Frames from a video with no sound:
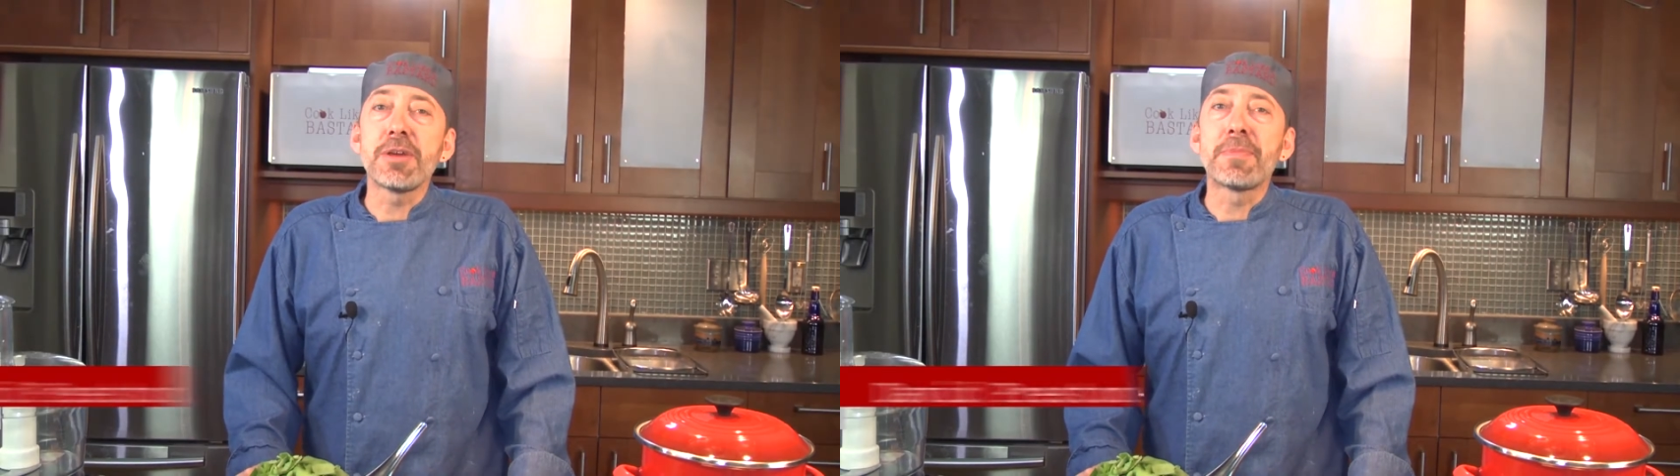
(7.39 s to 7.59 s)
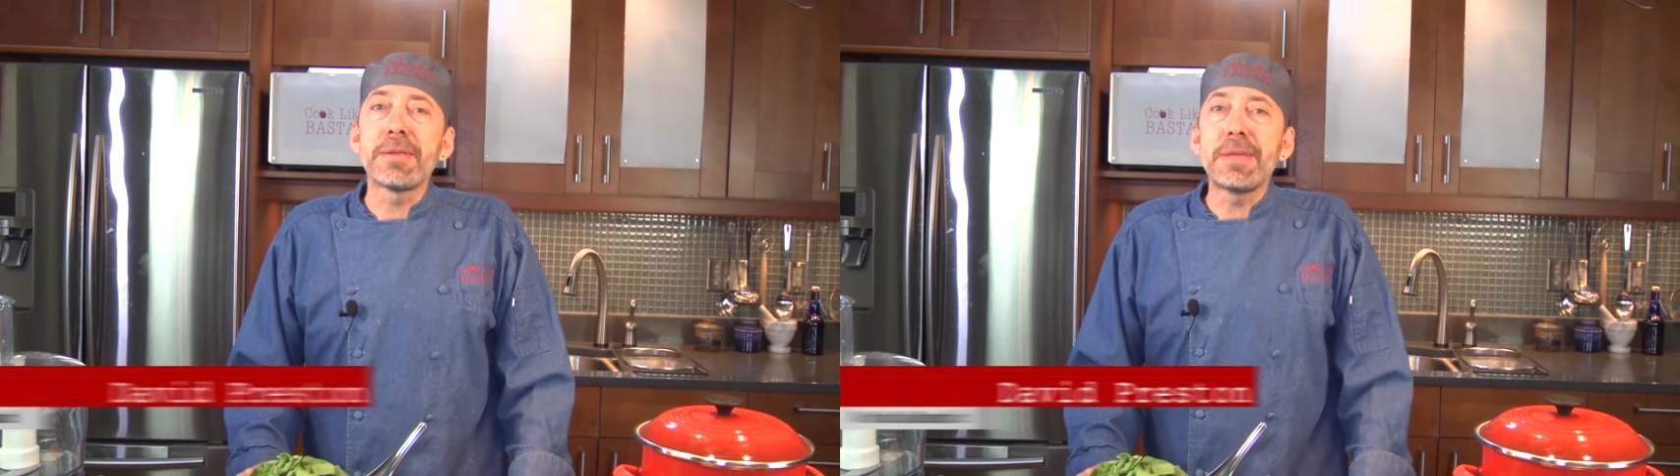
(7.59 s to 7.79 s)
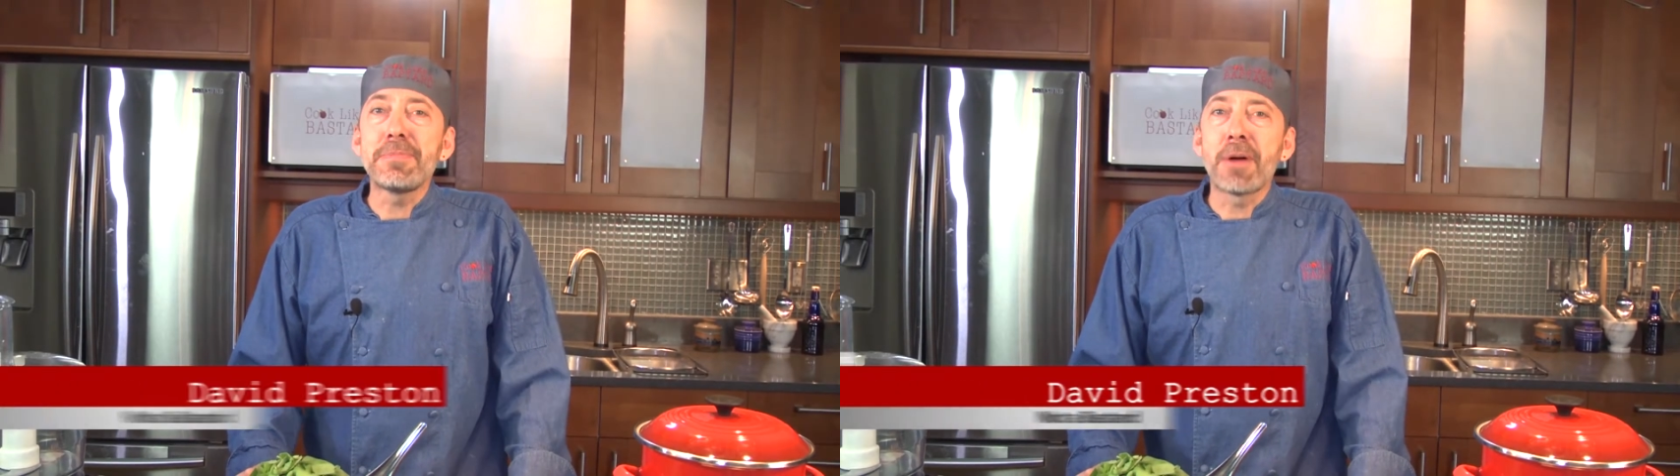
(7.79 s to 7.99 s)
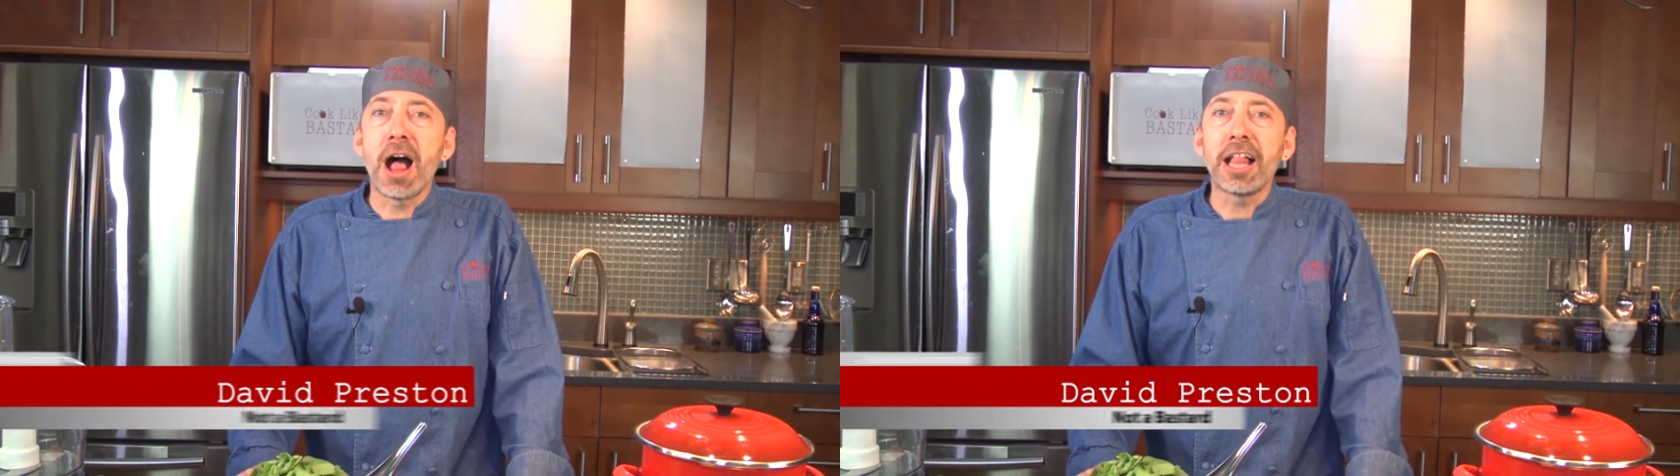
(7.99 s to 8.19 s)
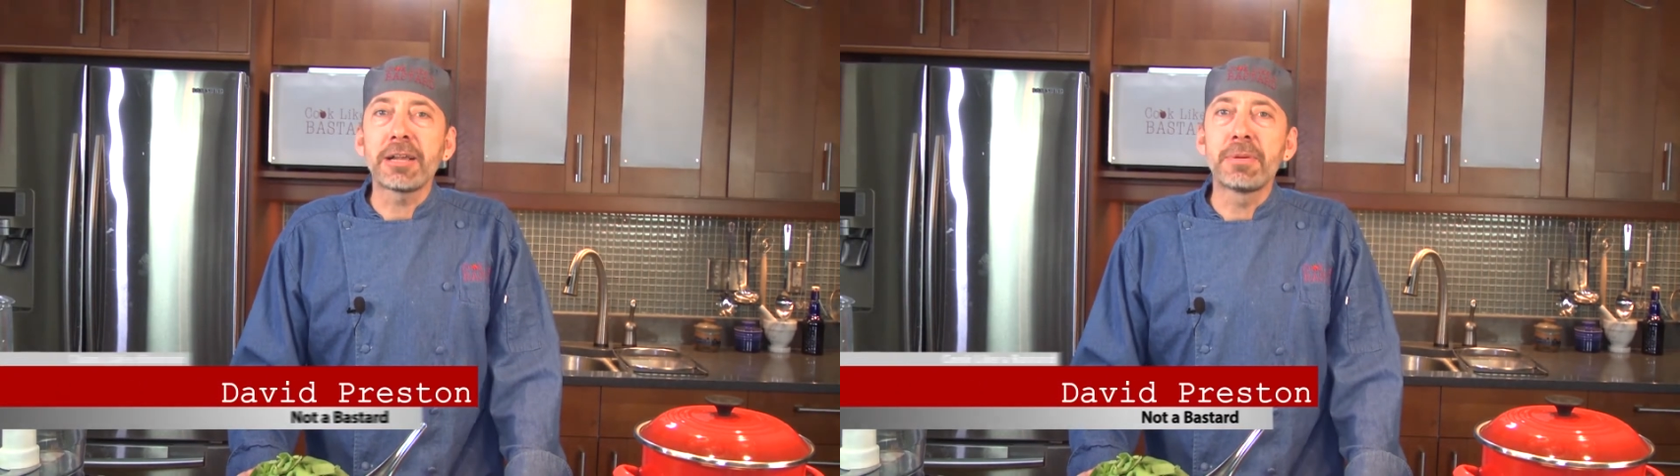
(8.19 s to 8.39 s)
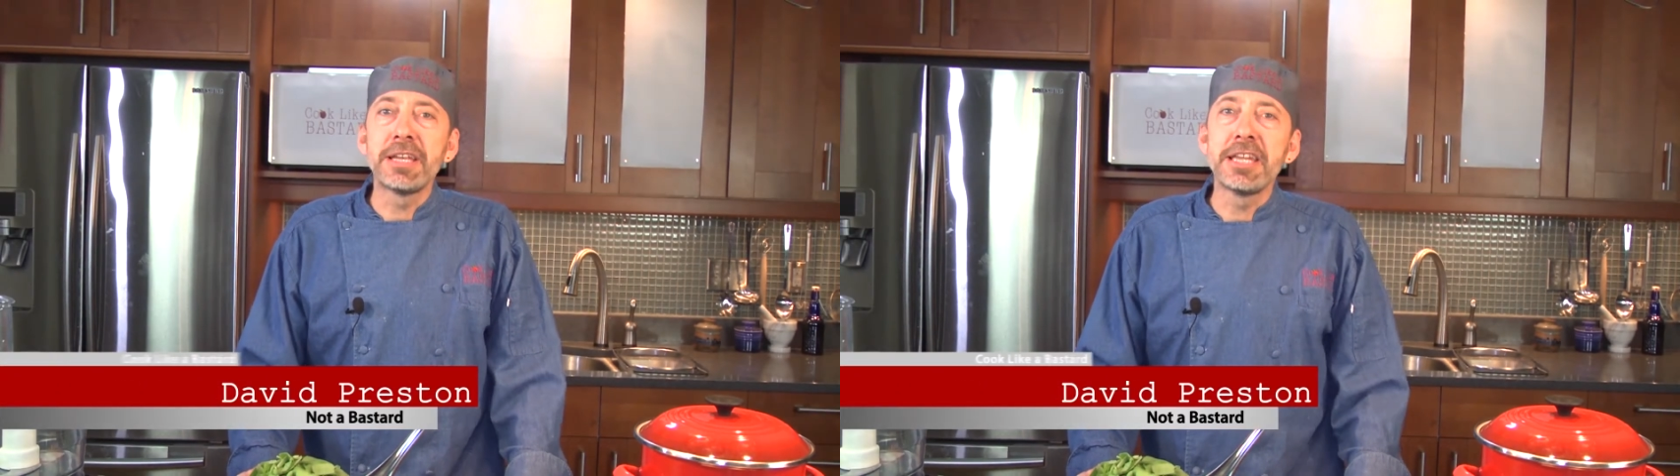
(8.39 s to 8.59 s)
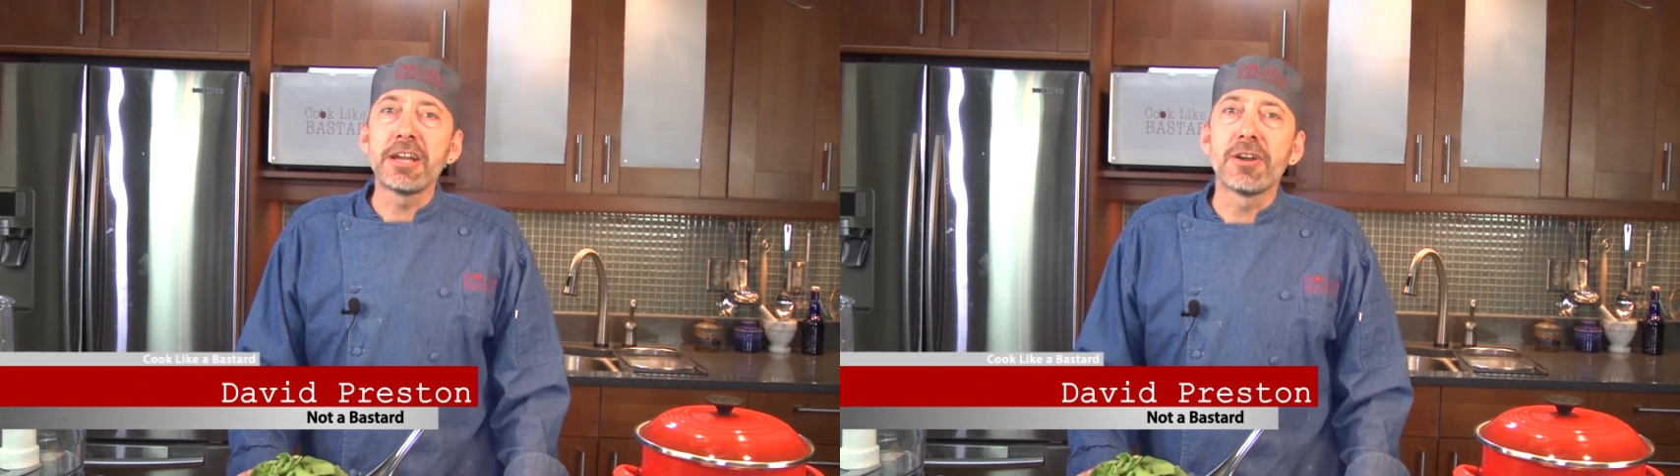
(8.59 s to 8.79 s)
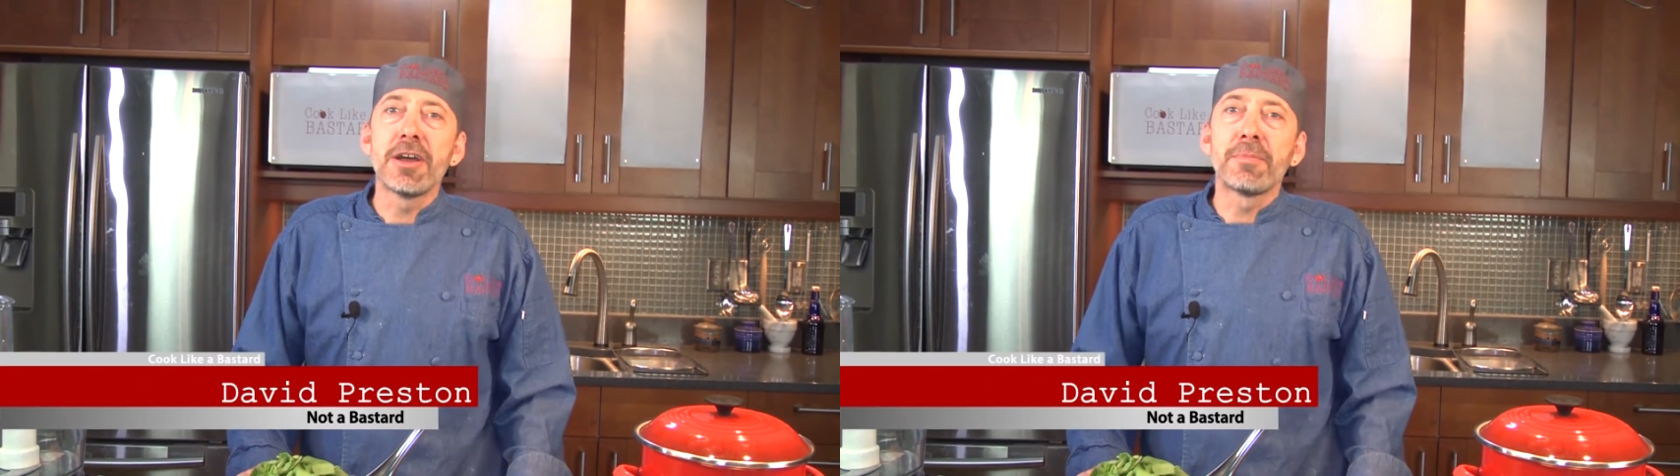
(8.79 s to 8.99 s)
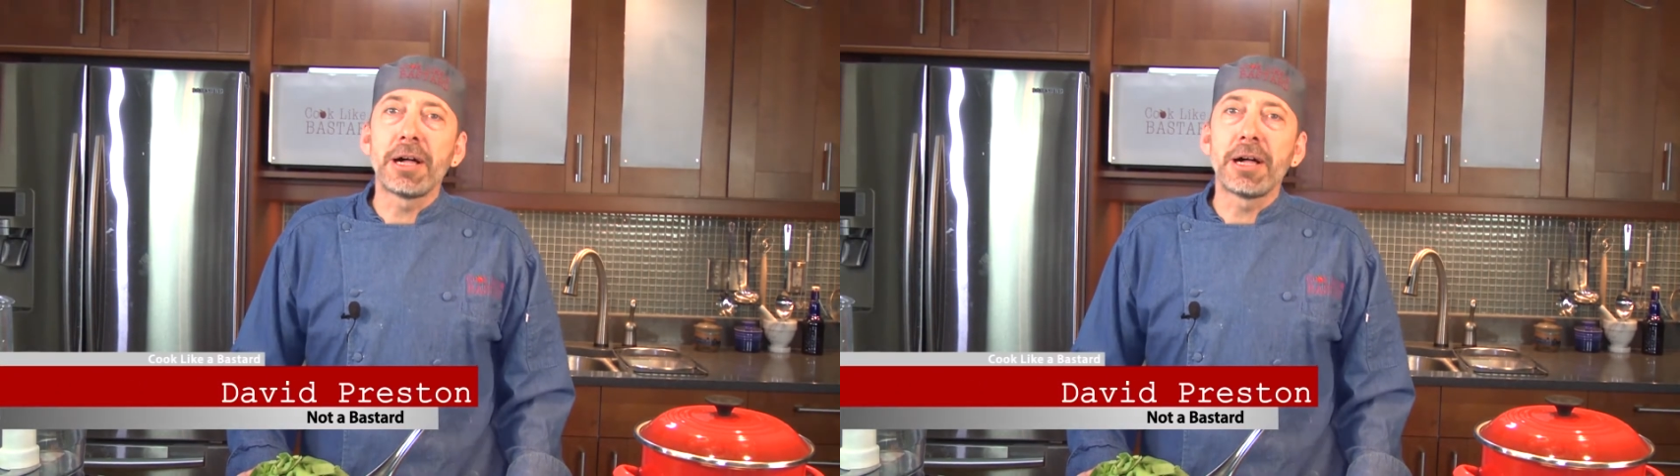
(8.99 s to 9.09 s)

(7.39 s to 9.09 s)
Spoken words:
it might be Palak Paneer.